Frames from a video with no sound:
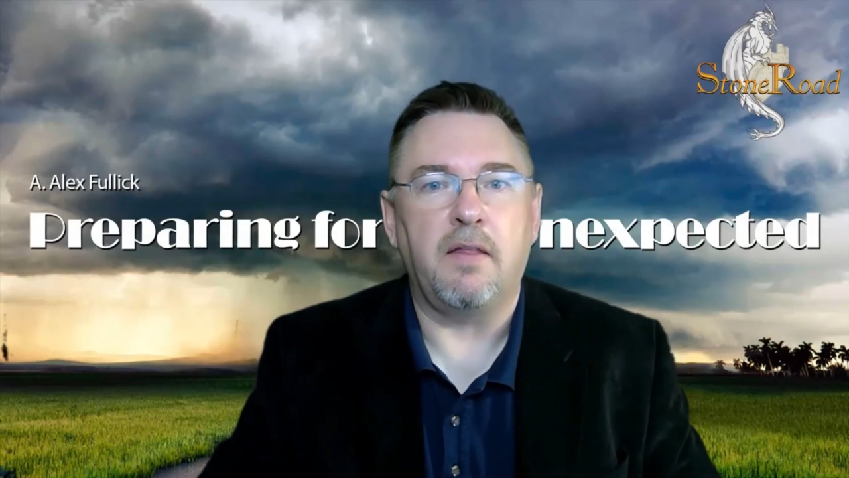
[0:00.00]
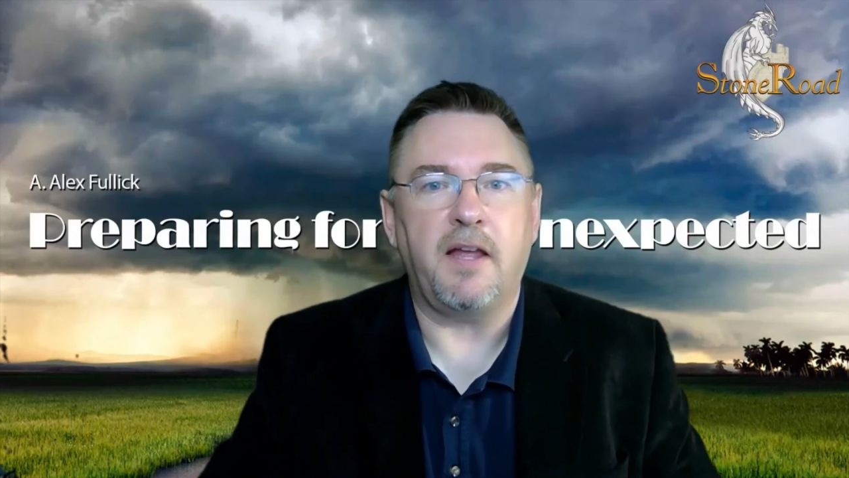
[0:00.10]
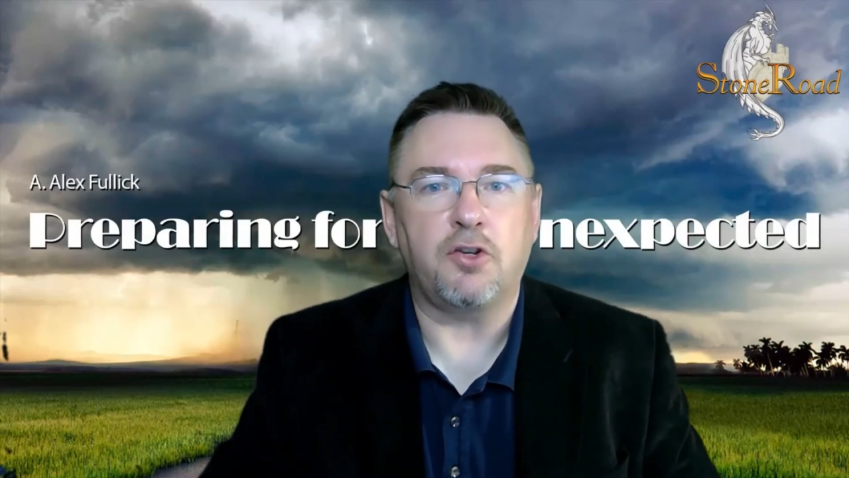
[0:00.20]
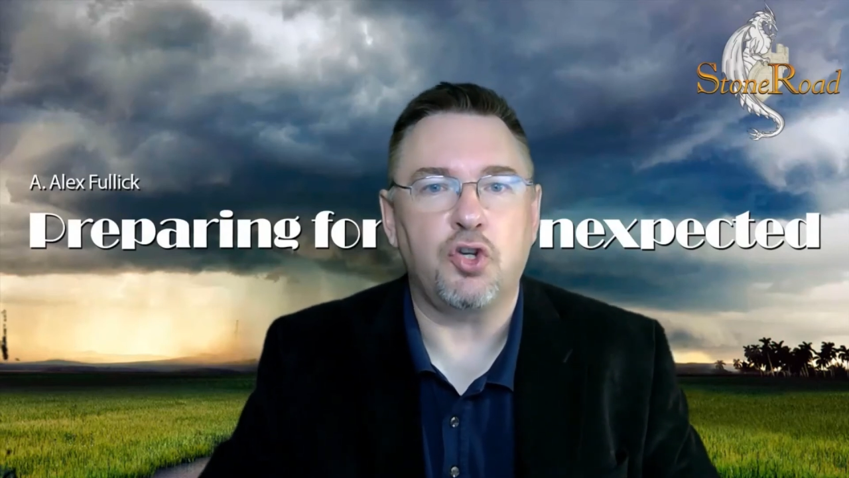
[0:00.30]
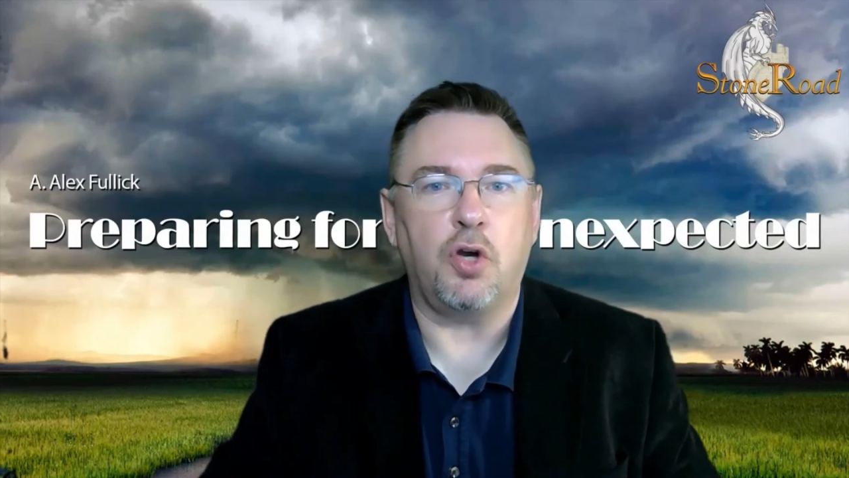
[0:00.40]

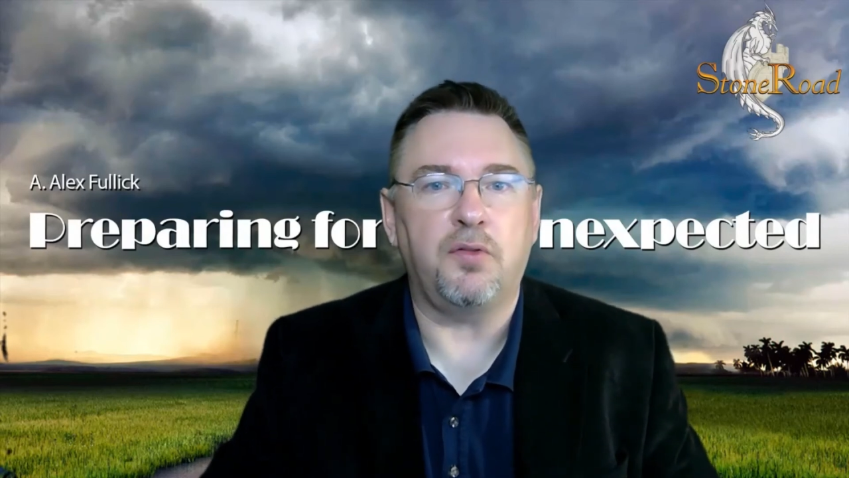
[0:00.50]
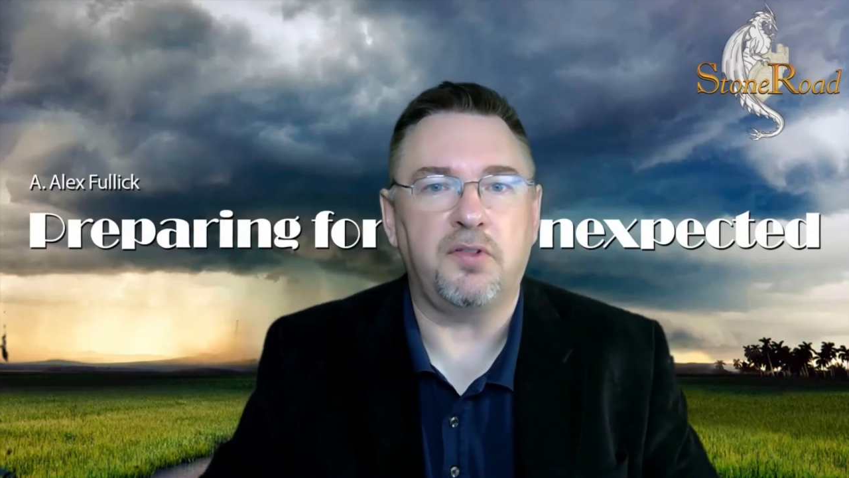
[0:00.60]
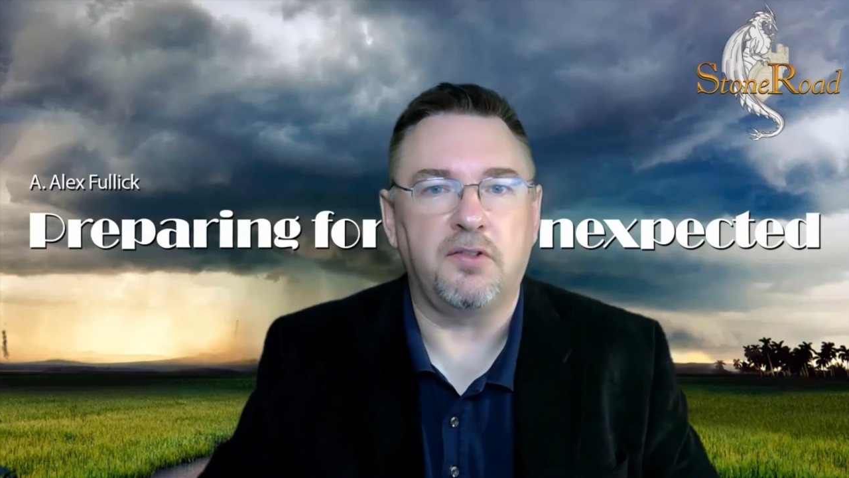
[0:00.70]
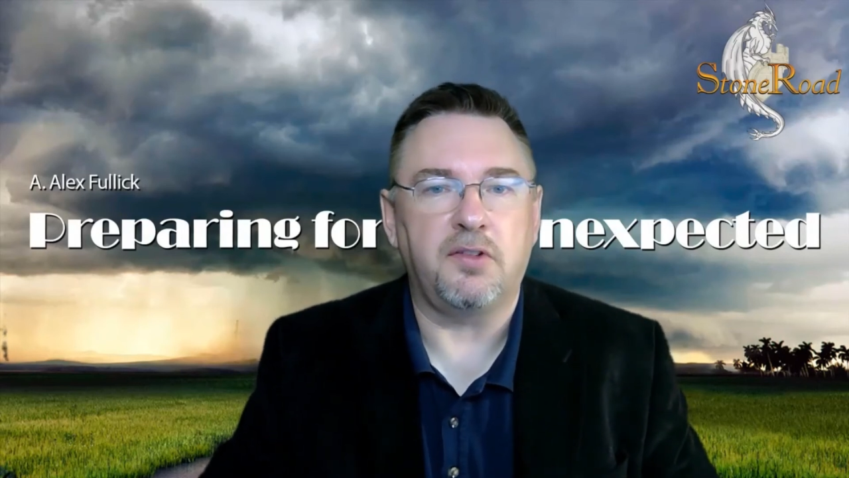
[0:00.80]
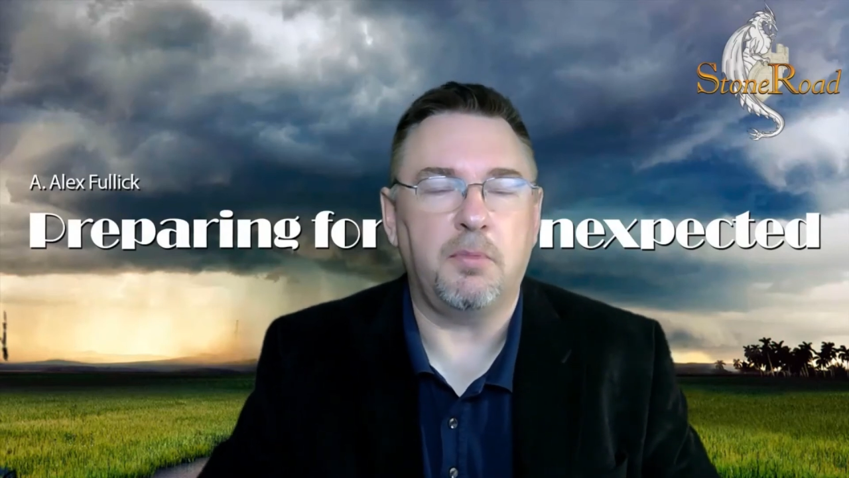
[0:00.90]
that
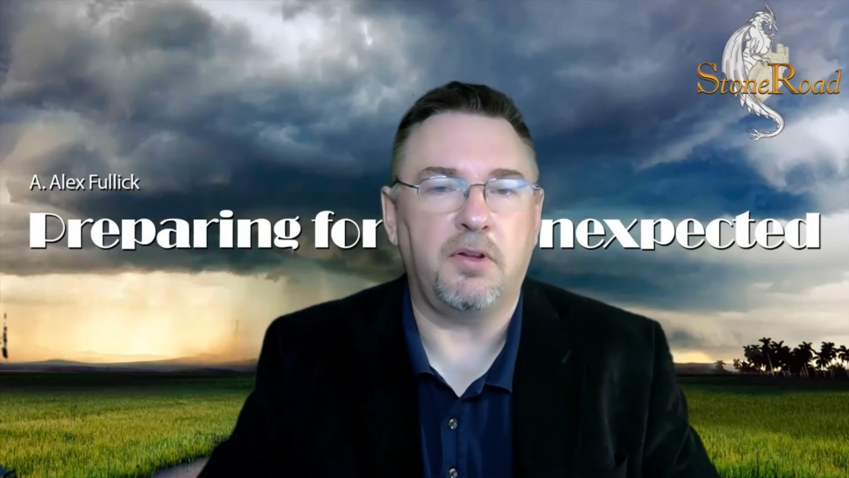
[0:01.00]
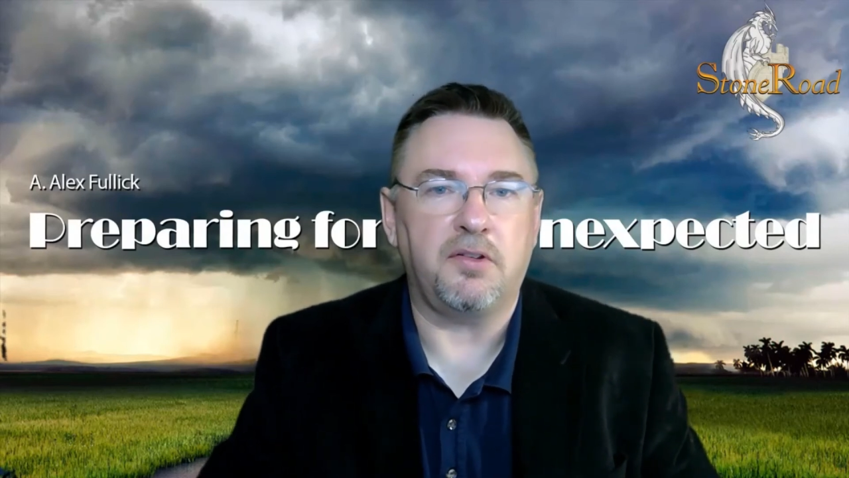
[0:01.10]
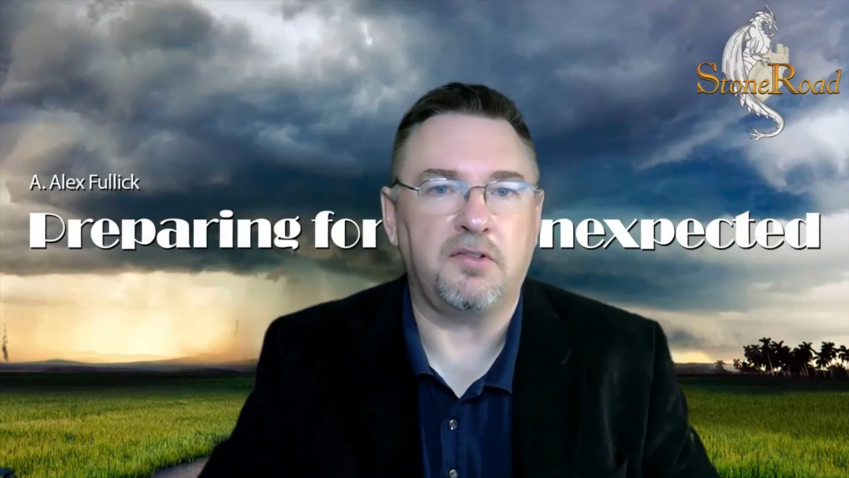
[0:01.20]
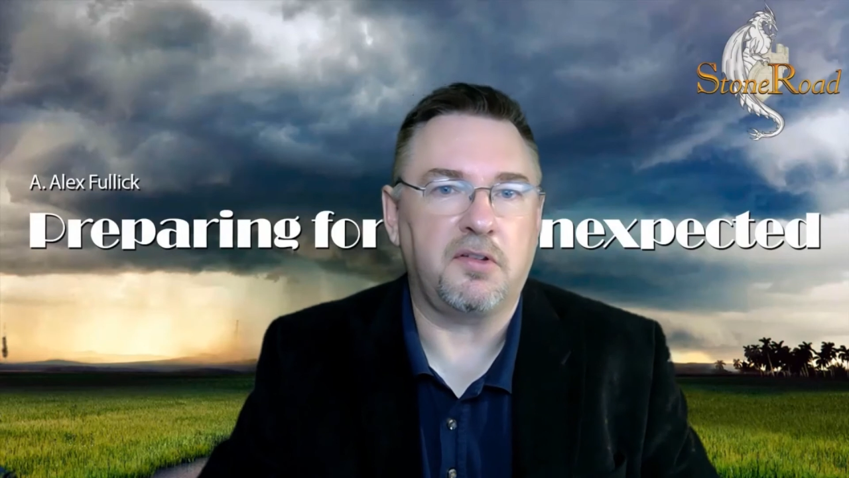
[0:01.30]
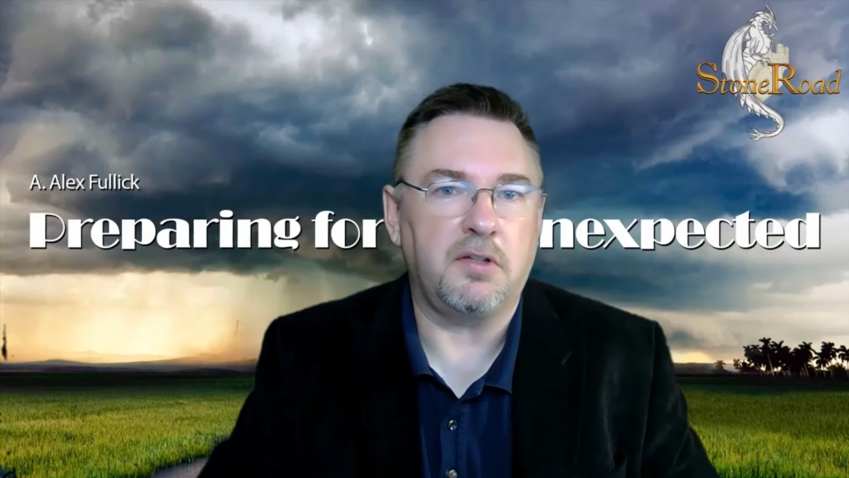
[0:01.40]
shows some of the